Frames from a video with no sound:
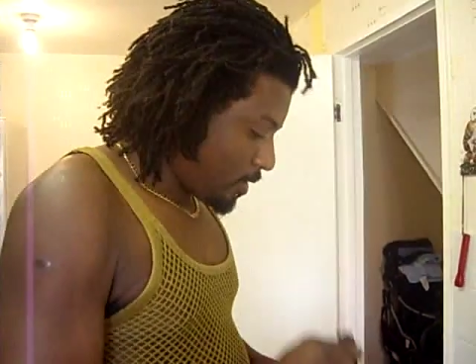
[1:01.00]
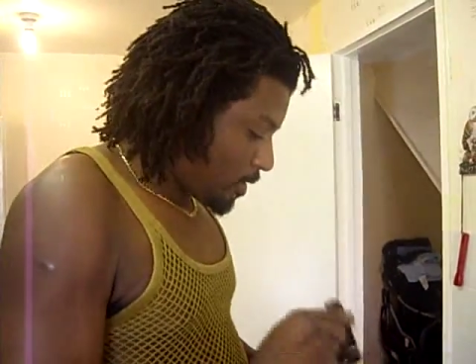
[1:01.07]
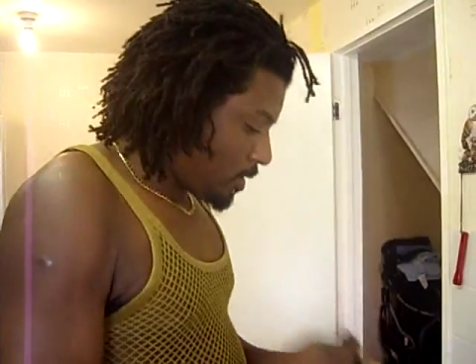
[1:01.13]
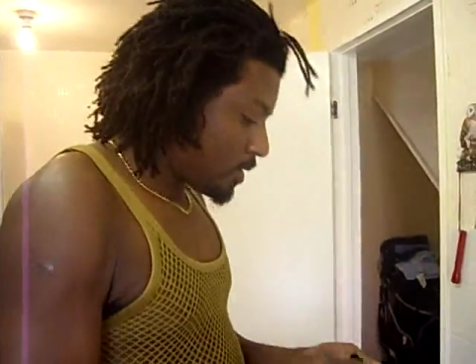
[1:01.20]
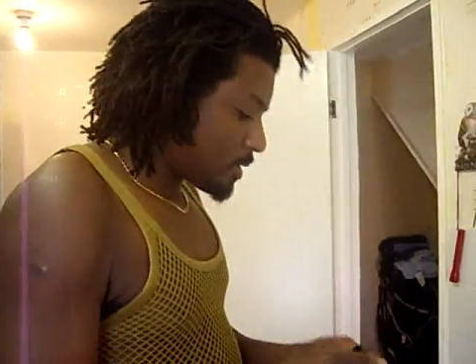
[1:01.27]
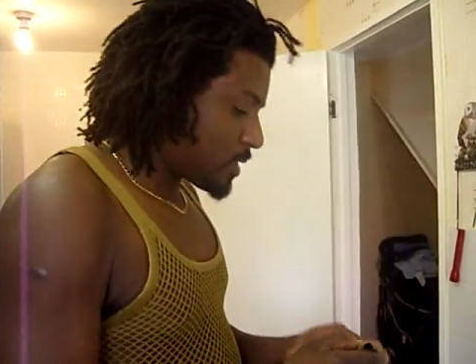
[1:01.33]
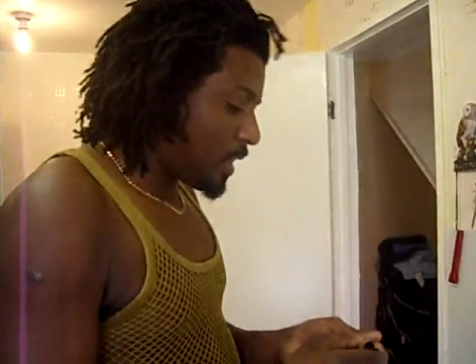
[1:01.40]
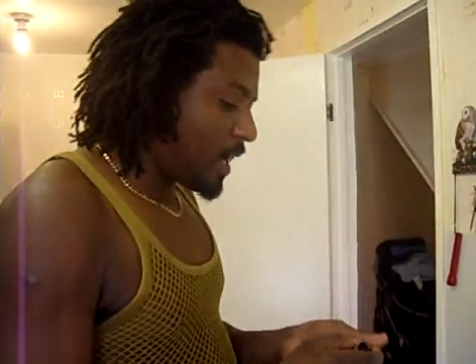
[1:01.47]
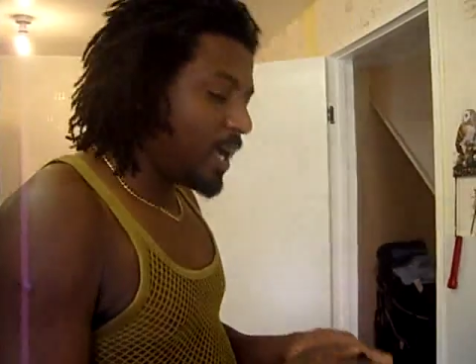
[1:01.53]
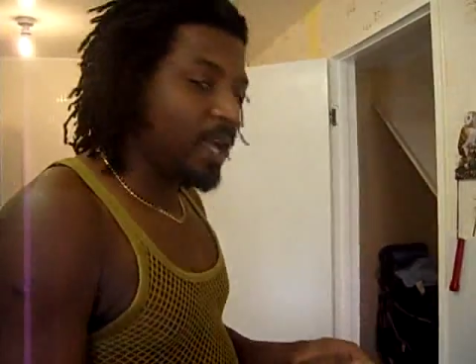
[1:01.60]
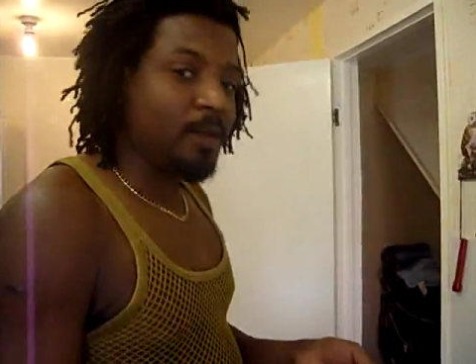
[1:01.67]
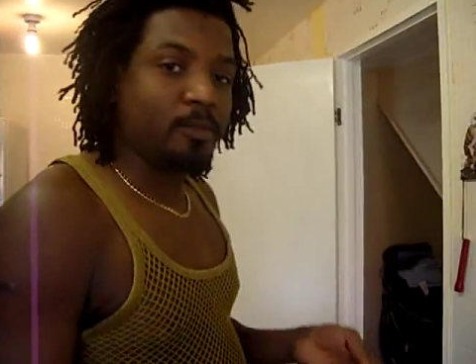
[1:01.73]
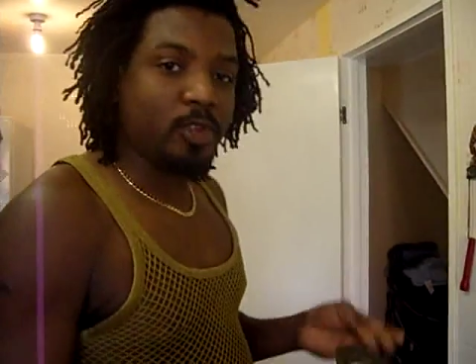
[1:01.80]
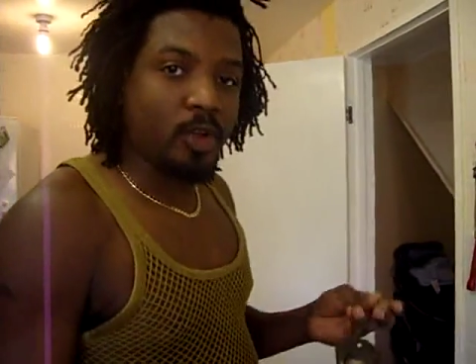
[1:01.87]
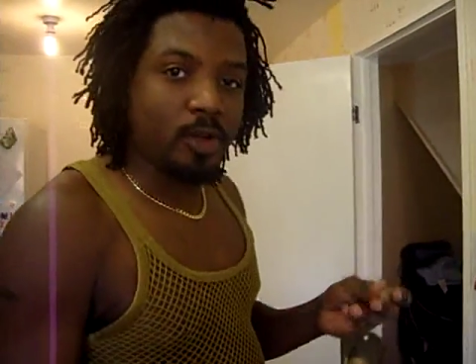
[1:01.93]
all
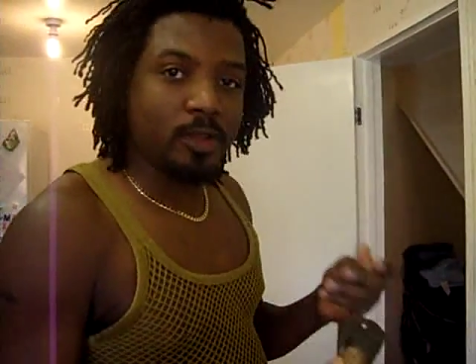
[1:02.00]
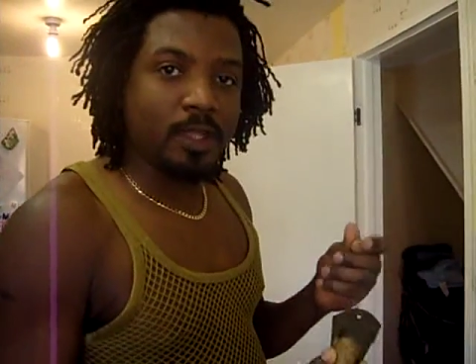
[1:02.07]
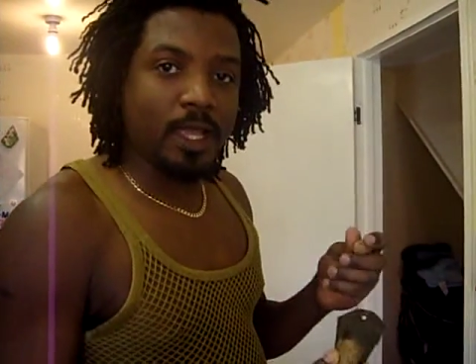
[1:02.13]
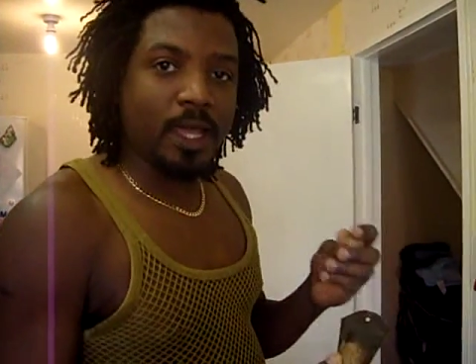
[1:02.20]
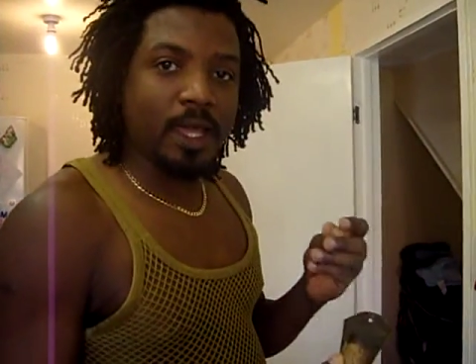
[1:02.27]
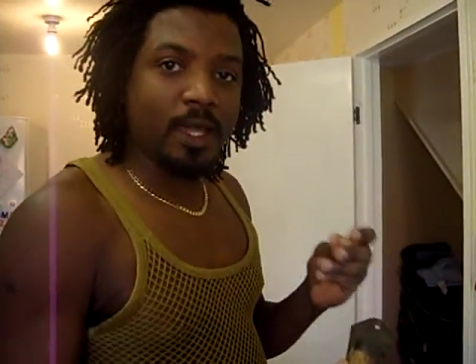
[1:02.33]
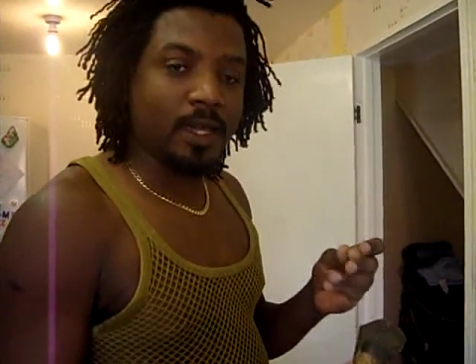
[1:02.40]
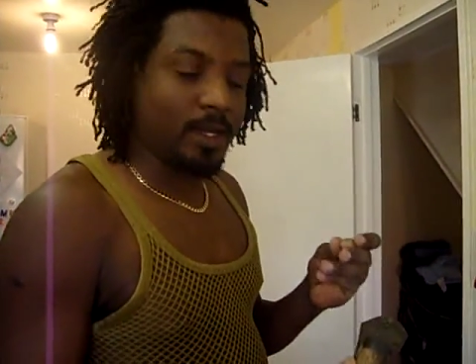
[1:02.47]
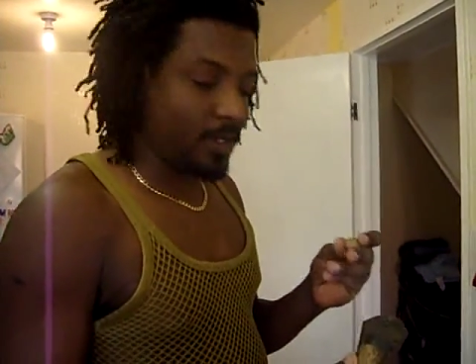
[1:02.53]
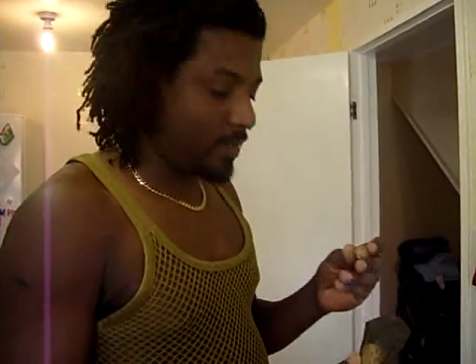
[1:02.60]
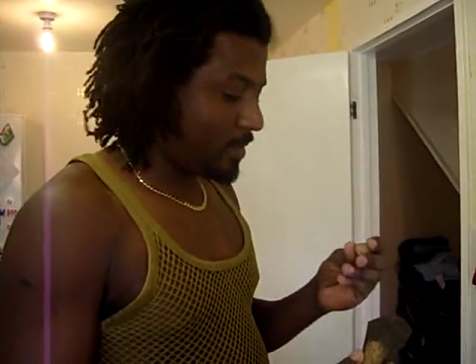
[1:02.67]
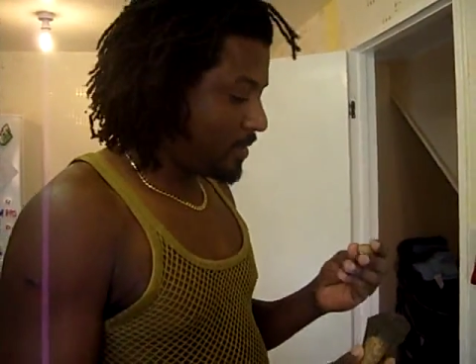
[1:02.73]
time nutmeg.